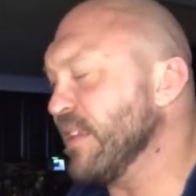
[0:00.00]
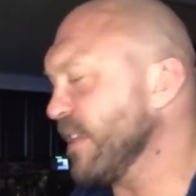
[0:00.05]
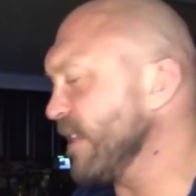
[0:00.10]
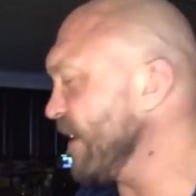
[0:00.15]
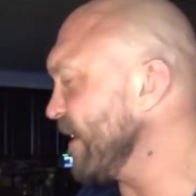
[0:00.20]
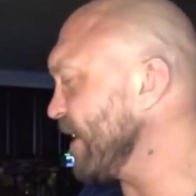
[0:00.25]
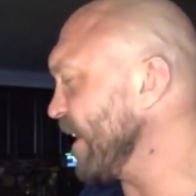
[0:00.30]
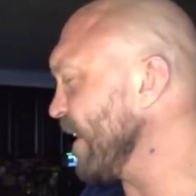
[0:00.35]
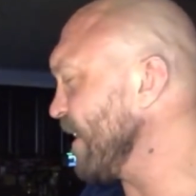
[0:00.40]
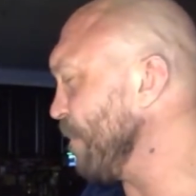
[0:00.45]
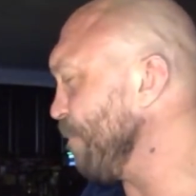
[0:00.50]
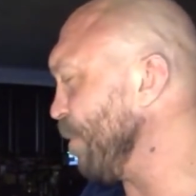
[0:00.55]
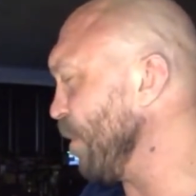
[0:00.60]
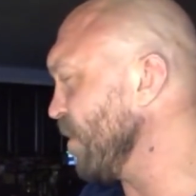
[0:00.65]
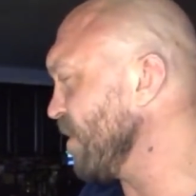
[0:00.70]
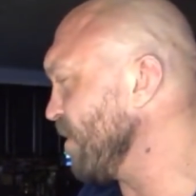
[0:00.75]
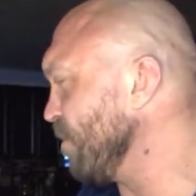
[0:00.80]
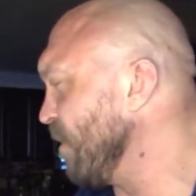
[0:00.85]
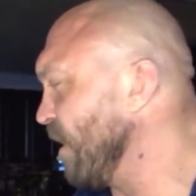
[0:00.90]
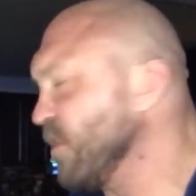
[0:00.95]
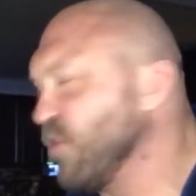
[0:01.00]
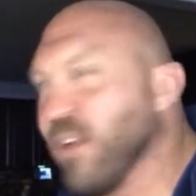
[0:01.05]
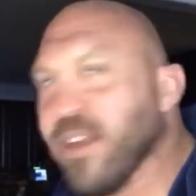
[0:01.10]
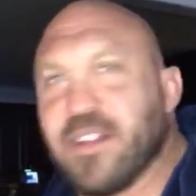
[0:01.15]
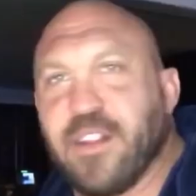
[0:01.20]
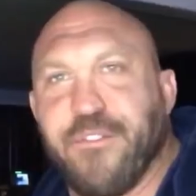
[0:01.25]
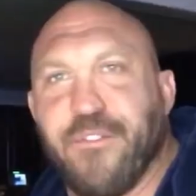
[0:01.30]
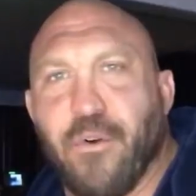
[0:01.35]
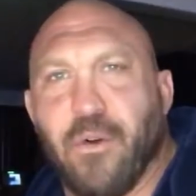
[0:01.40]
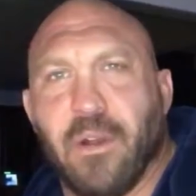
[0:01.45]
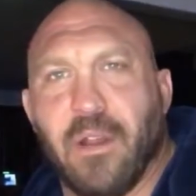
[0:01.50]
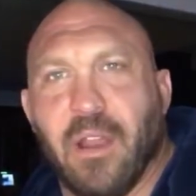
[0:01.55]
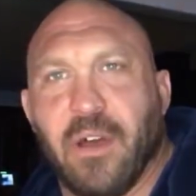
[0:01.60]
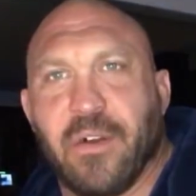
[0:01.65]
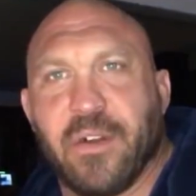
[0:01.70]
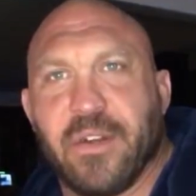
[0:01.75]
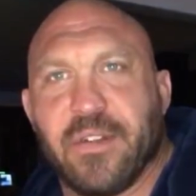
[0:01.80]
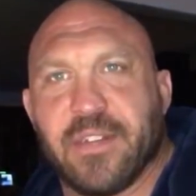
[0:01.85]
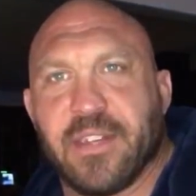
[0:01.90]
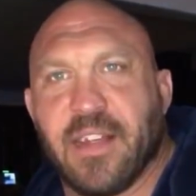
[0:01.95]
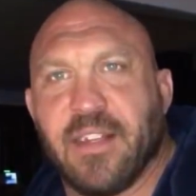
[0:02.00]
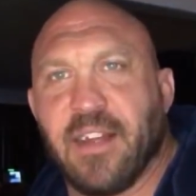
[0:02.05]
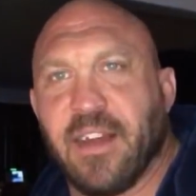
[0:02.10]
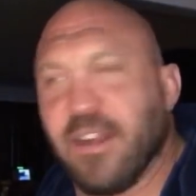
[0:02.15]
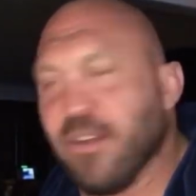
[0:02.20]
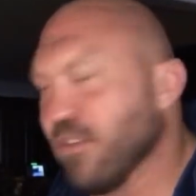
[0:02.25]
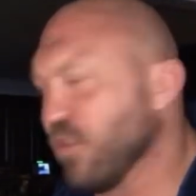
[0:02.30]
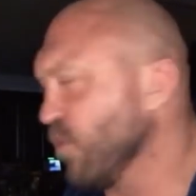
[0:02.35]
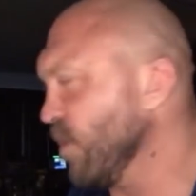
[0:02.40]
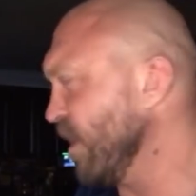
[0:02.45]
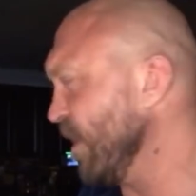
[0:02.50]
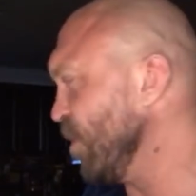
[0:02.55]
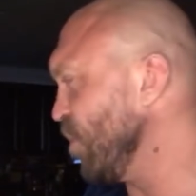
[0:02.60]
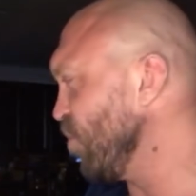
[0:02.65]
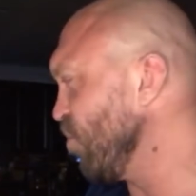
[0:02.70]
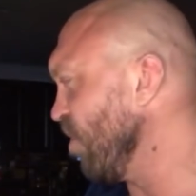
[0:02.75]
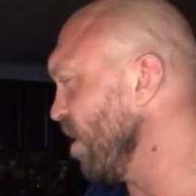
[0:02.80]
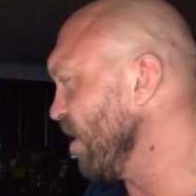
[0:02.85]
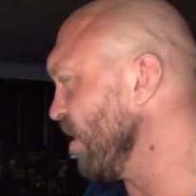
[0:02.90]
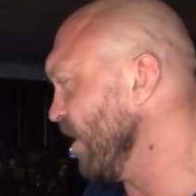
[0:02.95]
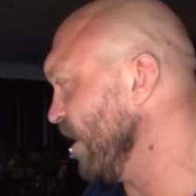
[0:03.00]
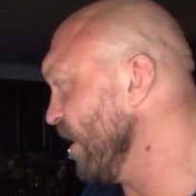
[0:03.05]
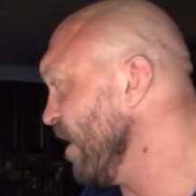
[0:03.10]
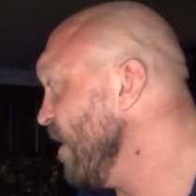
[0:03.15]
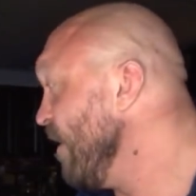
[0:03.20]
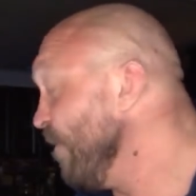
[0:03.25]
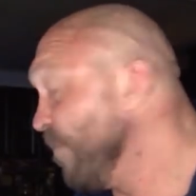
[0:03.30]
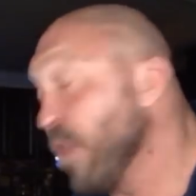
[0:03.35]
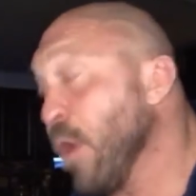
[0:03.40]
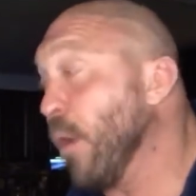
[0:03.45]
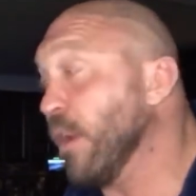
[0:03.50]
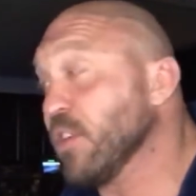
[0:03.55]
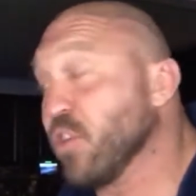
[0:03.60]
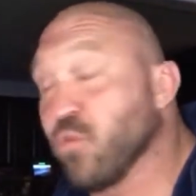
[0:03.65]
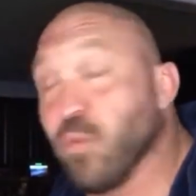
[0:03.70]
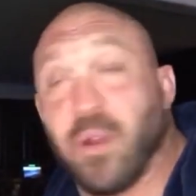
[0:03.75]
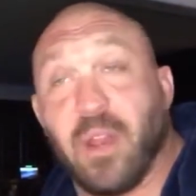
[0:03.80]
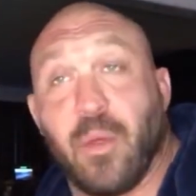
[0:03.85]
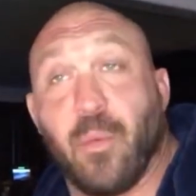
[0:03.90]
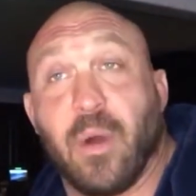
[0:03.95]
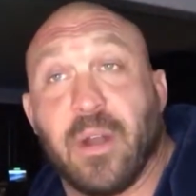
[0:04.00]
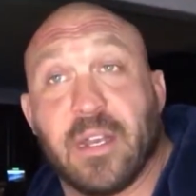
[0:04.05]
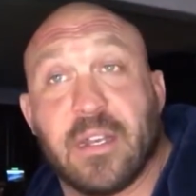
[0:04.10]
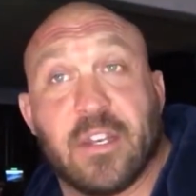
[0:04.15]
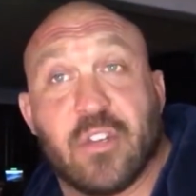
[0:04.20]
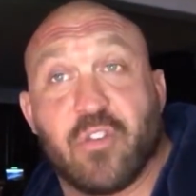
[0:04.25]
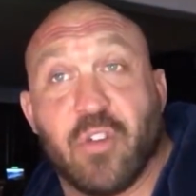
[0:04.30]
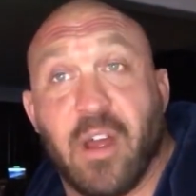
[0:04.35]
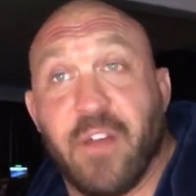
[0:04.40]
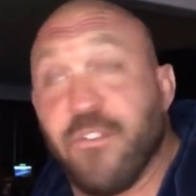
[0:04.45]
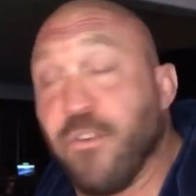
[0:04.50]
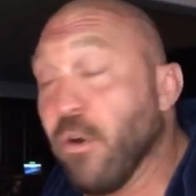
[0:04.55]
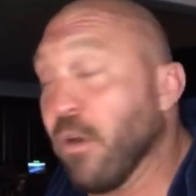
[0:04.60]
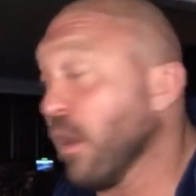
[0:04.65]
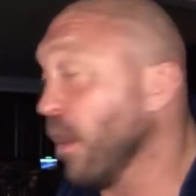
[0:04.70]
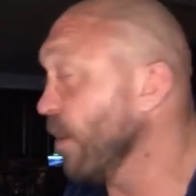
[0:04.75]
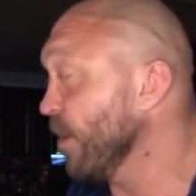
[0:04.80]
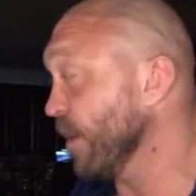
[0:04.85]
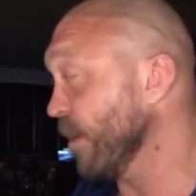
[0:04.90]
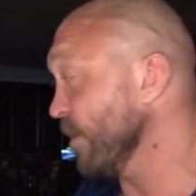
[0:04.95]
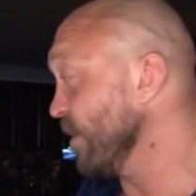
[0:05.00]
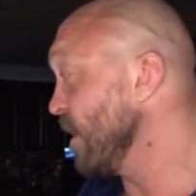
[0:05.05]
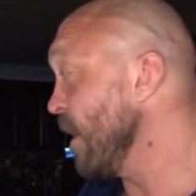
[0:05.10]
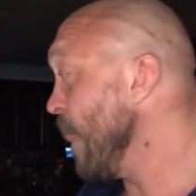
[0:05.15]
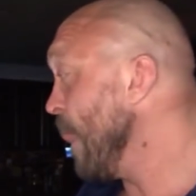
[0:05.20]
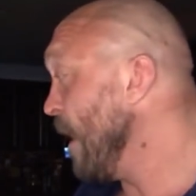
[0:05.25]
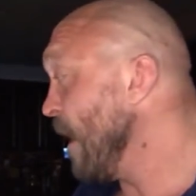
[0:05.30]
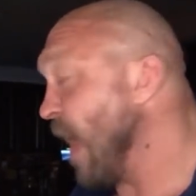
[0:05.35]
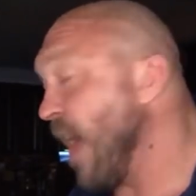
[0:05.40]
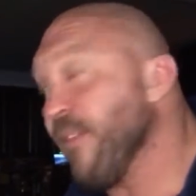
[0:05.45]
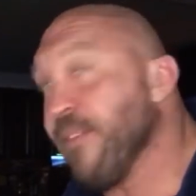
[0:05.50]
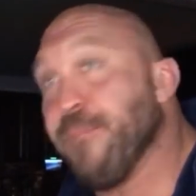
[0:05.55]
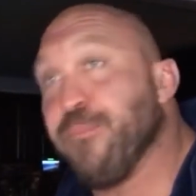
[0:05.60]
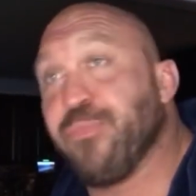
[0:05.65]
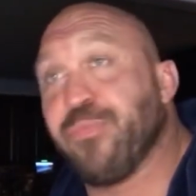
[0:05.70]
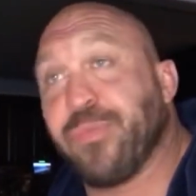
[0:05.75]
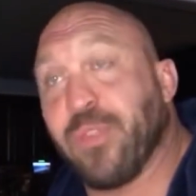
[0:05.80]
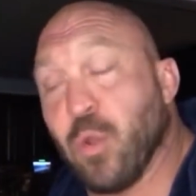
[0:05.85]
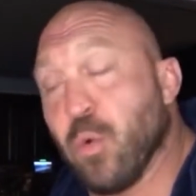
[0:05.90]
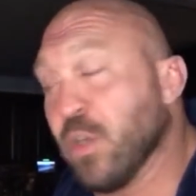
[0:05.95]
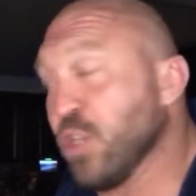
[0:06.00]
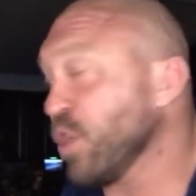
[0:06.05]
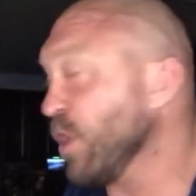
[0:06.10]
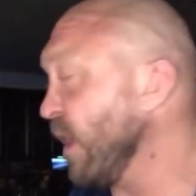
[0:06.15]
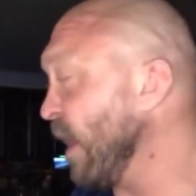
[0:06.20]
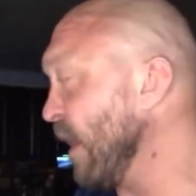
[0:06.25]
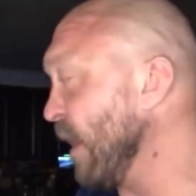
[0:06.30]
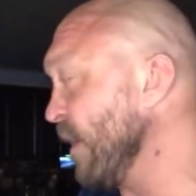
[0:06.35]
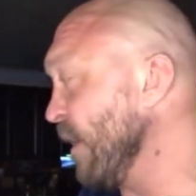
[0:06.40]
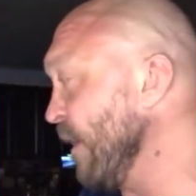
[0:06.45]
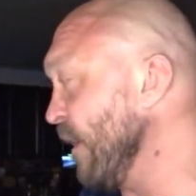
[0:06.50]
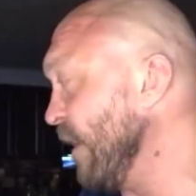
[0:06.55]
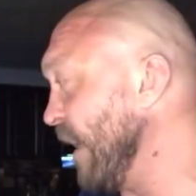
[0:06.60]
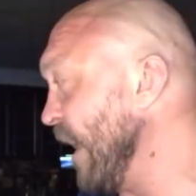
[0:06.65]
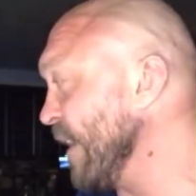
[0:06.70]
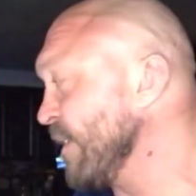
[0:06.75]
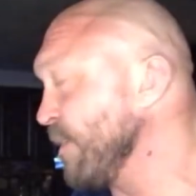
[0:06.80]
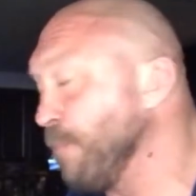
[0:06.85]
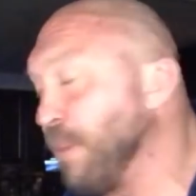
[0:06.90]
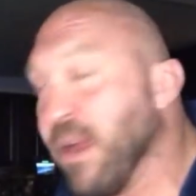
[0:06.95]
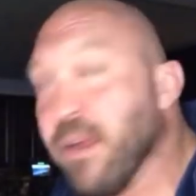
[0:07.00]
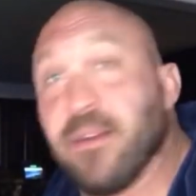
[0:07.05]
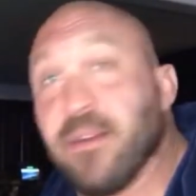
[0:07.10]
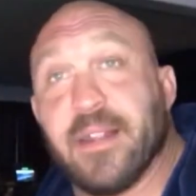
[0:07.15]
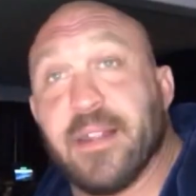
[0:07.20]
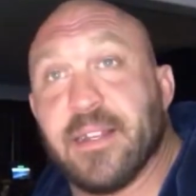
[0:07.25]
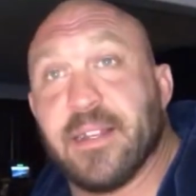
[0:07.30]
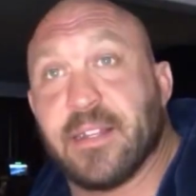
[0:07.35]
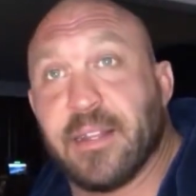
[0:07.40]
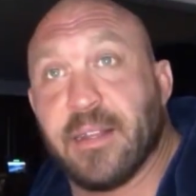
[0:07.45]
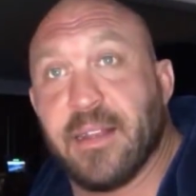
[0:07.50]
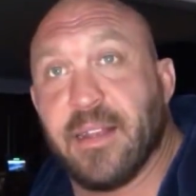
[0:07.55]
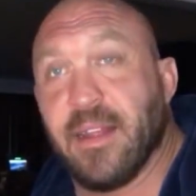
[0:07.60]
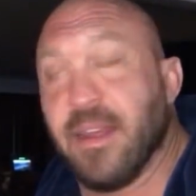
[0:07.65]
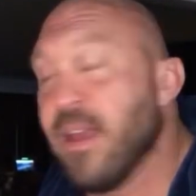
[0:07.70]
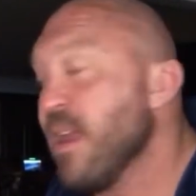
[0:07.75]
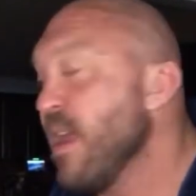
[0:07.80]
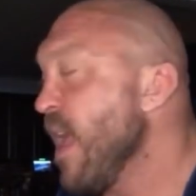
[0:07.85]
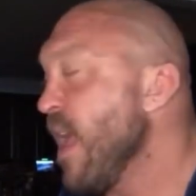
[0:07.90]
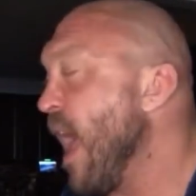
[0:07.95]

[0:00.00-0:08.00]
this like the person when I drank the Four Locos? They thought I was really struggling. No, I just really wanted to try Four Locos, which I guess apparently is the...